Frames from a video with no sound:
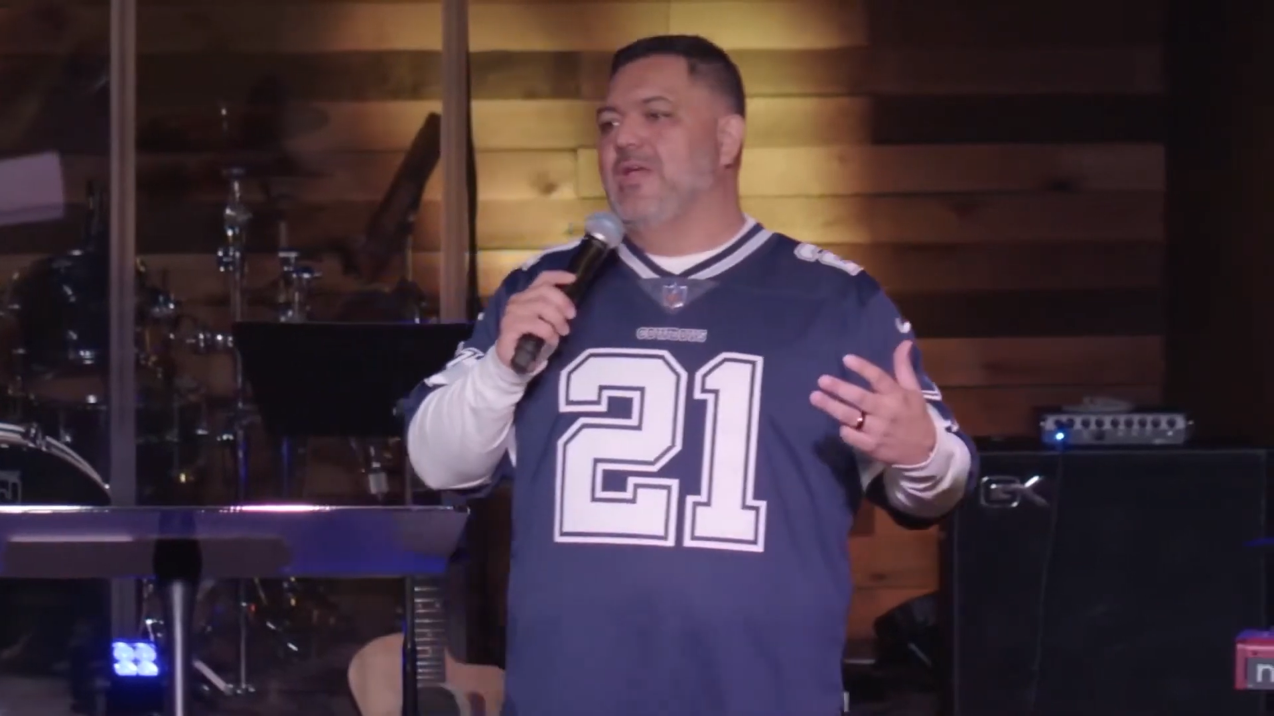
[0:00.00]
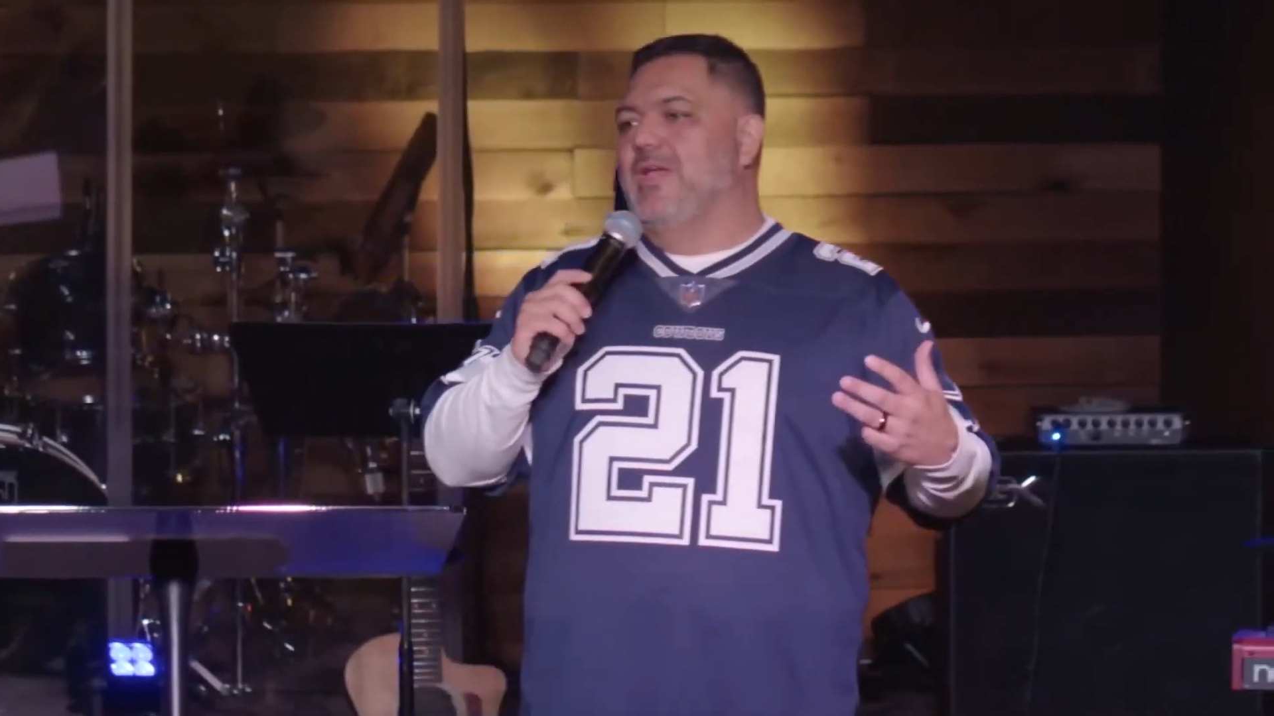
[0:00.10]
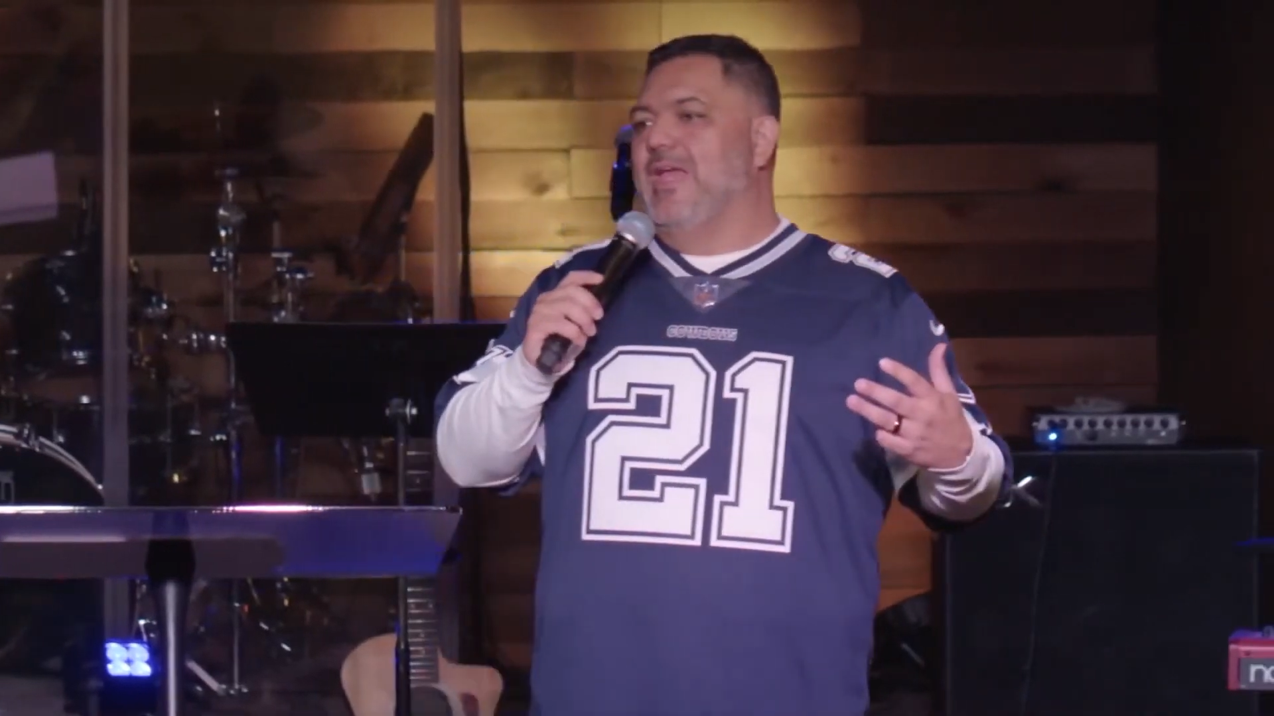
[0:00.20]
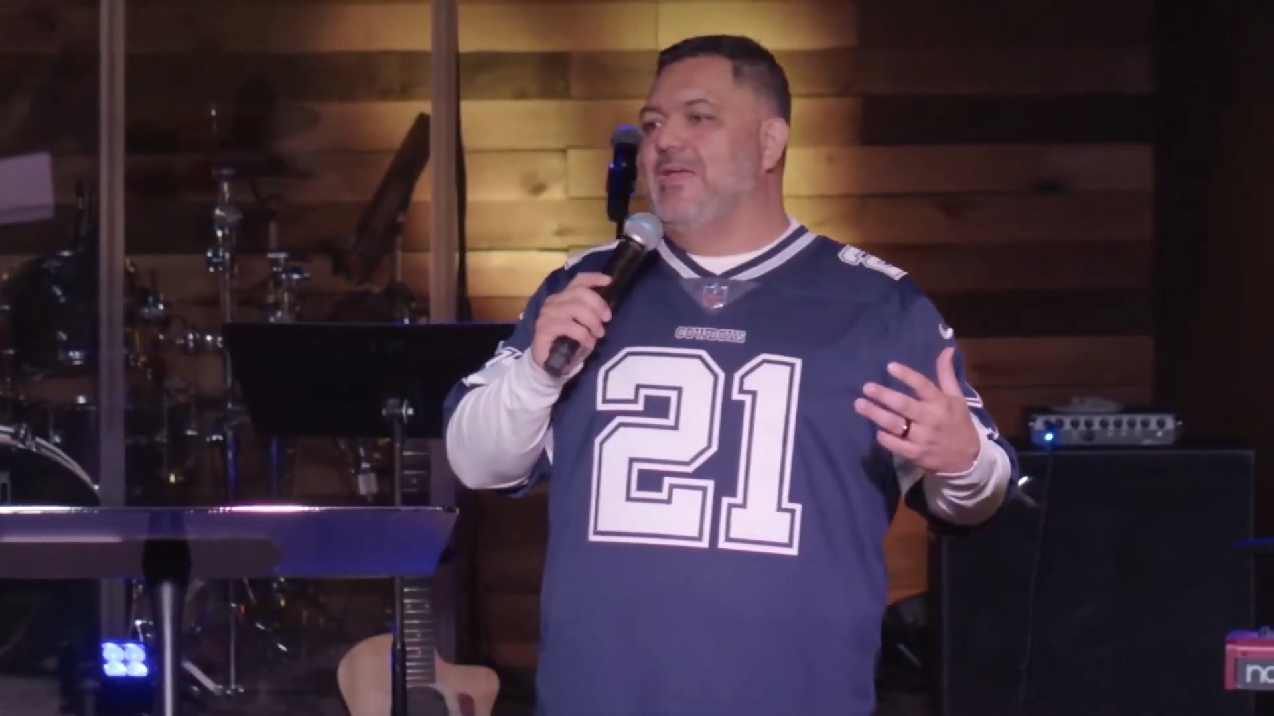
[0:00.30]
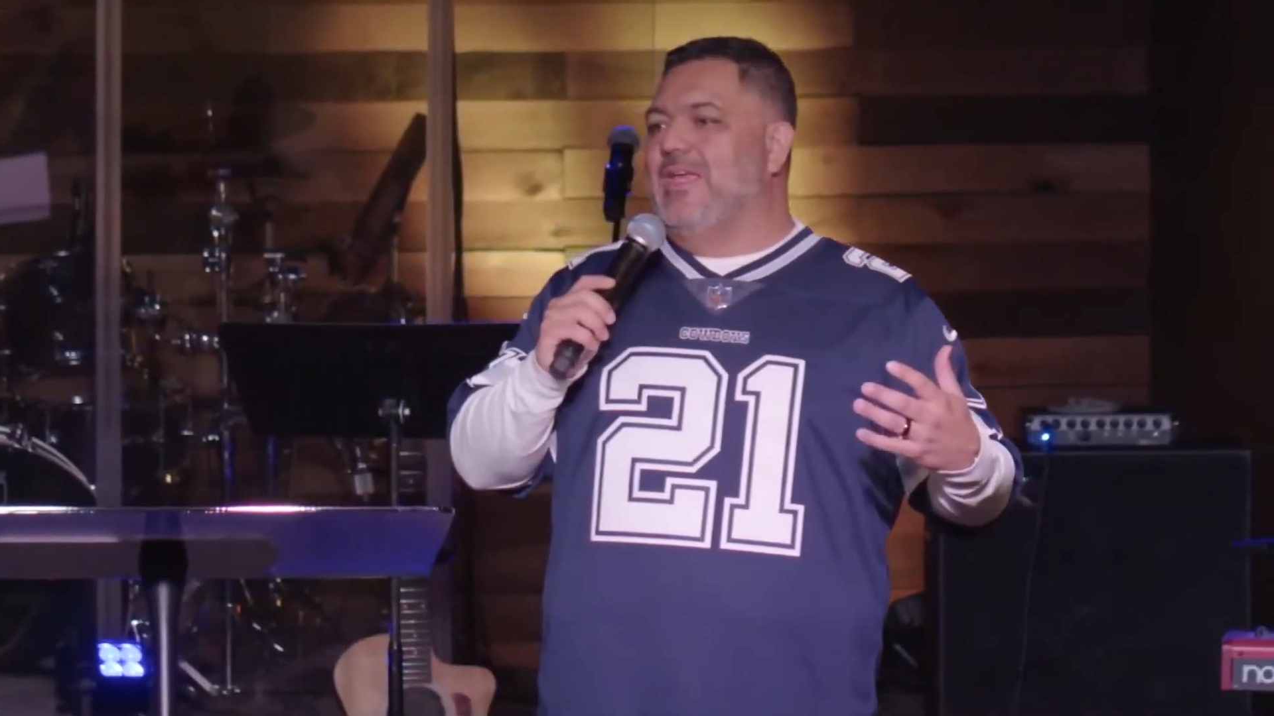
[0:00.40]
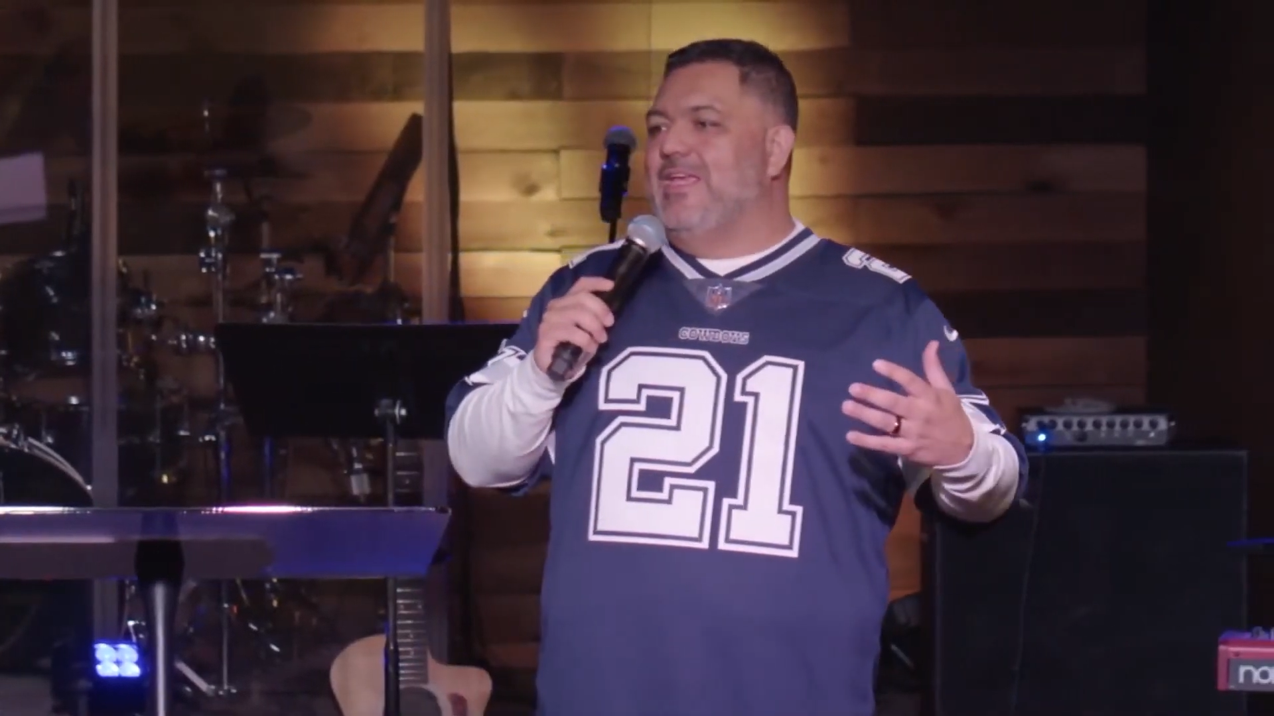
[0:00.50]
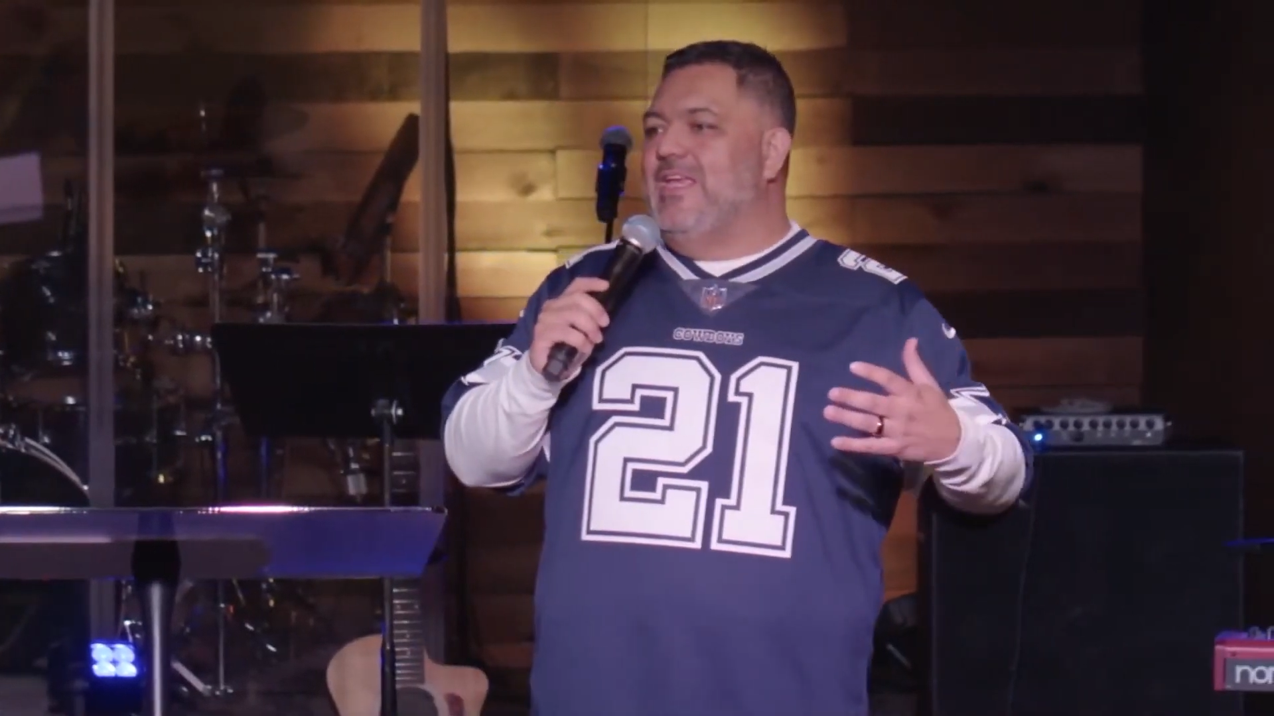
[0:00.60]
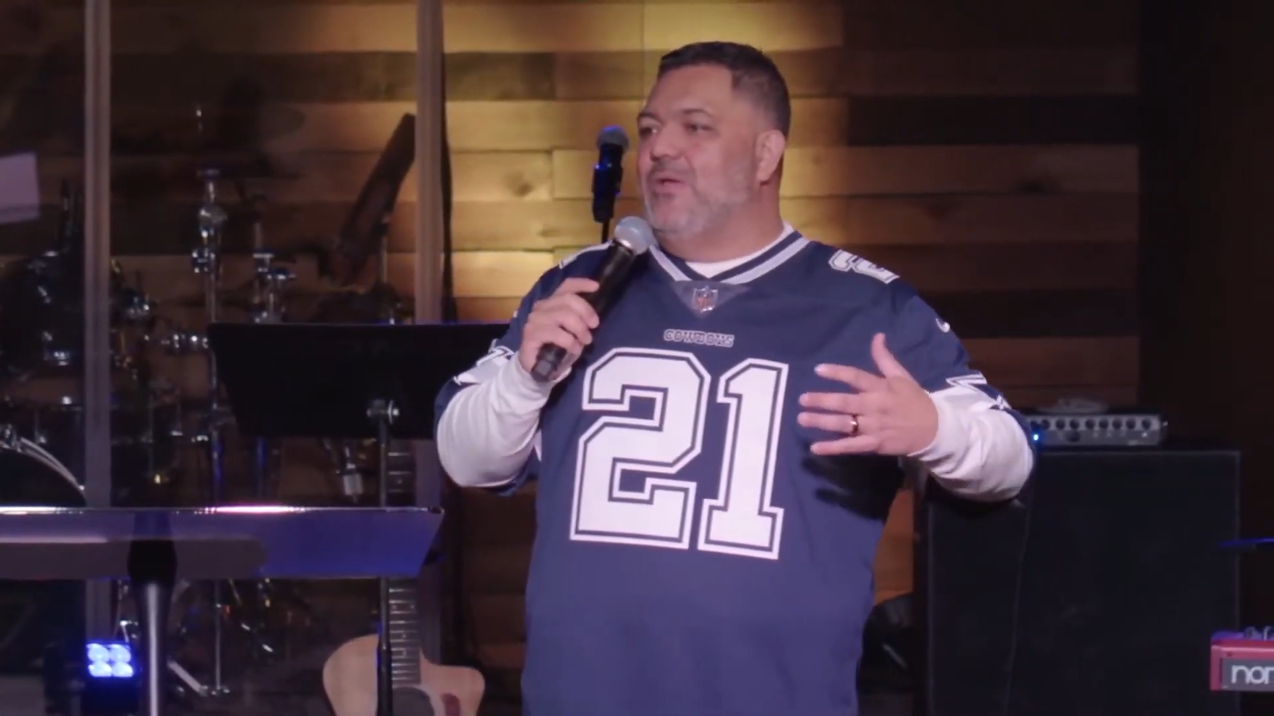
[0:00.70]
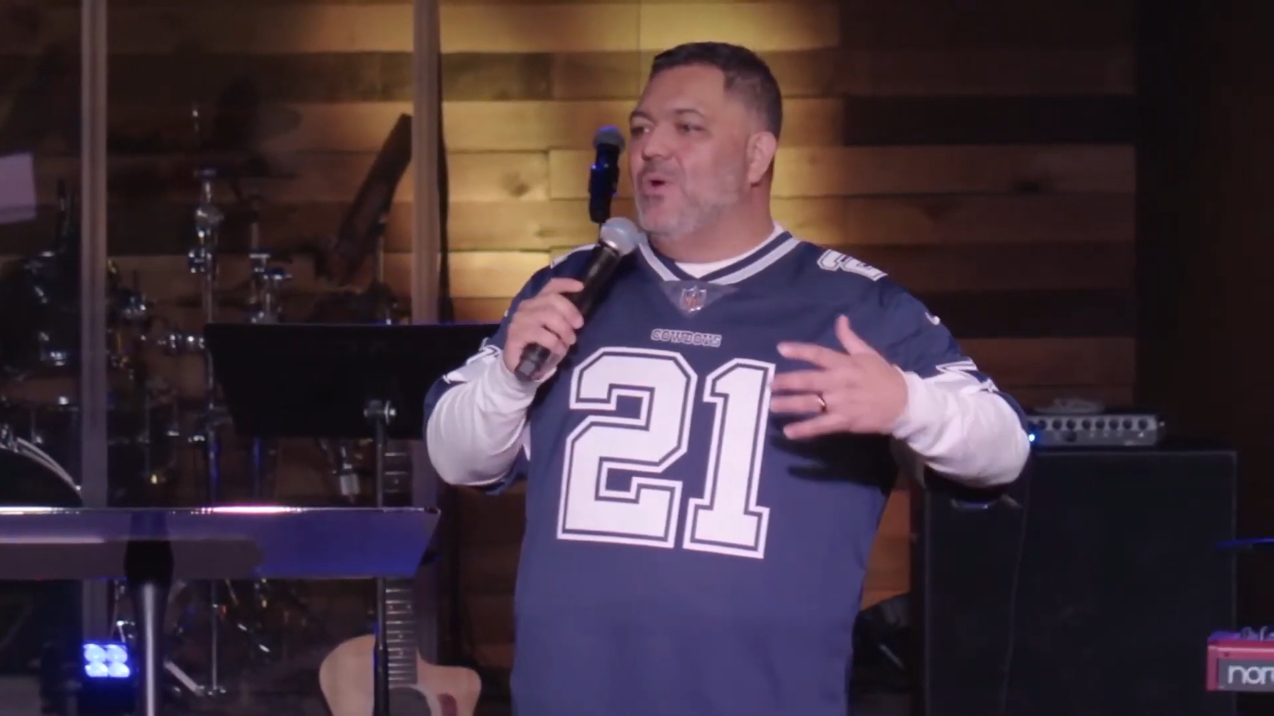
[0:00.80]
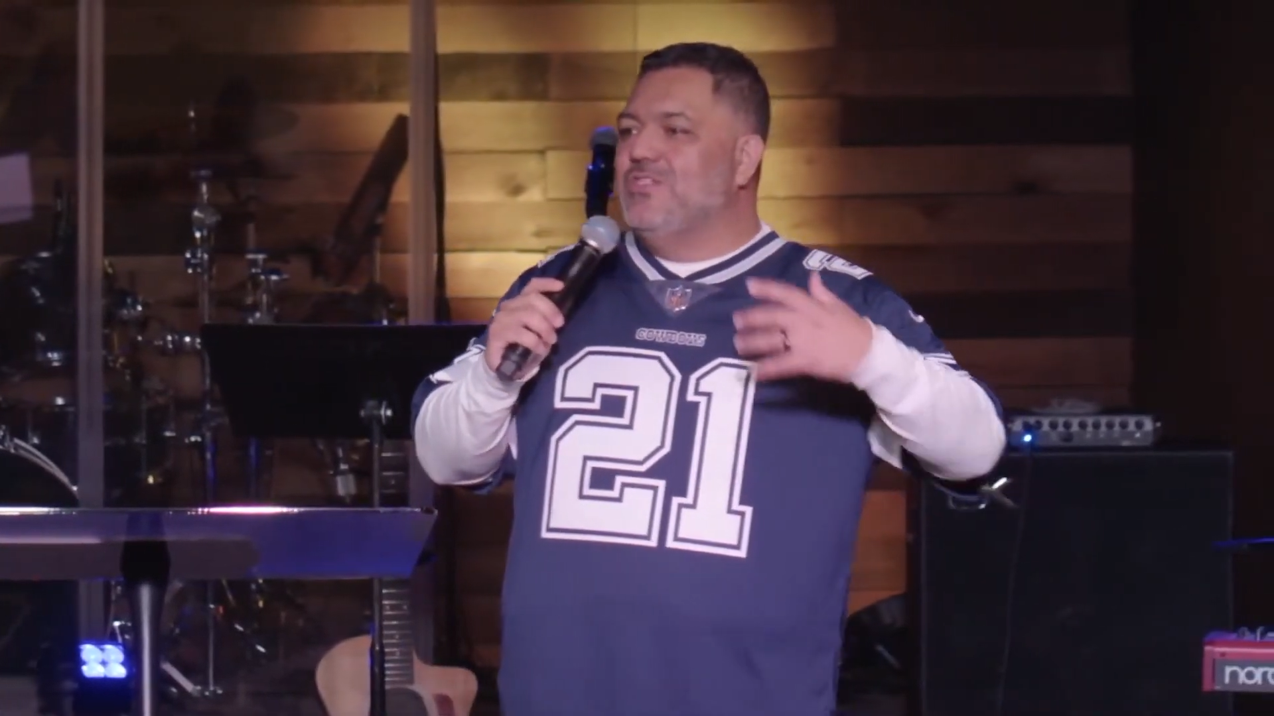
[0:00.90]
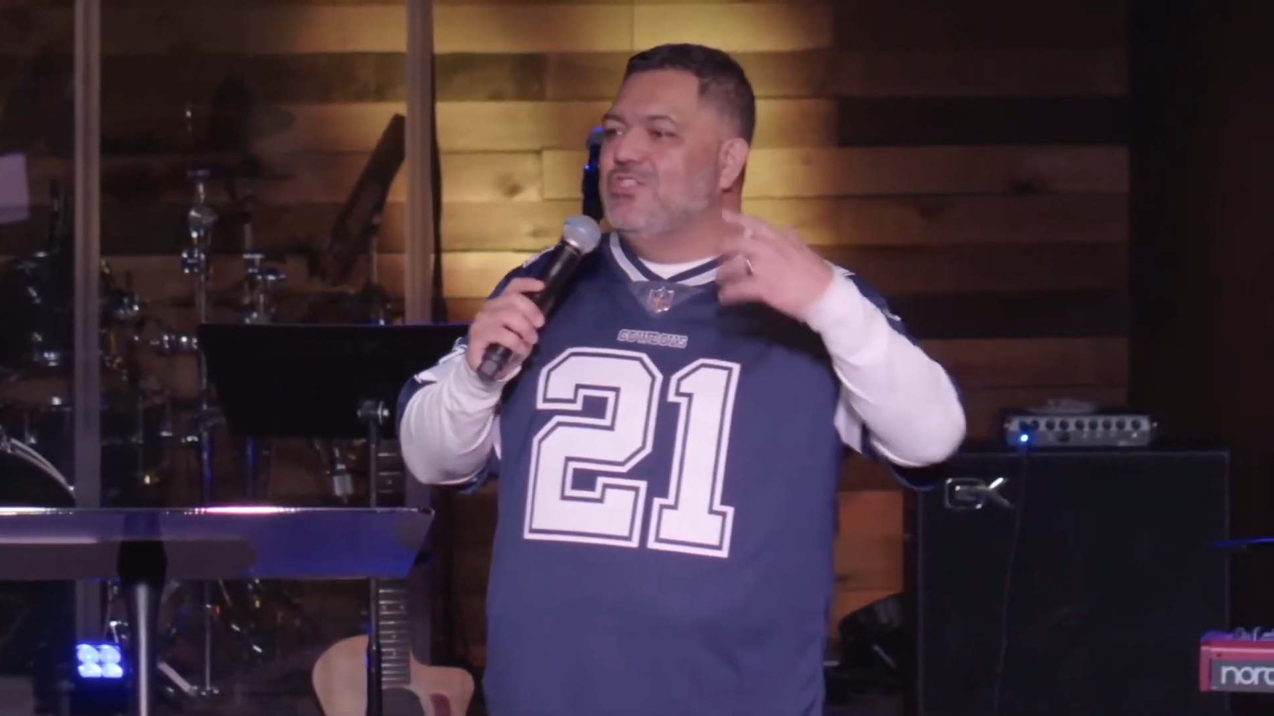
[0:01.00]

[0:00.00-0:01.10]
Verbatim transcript: It, it, he wasn't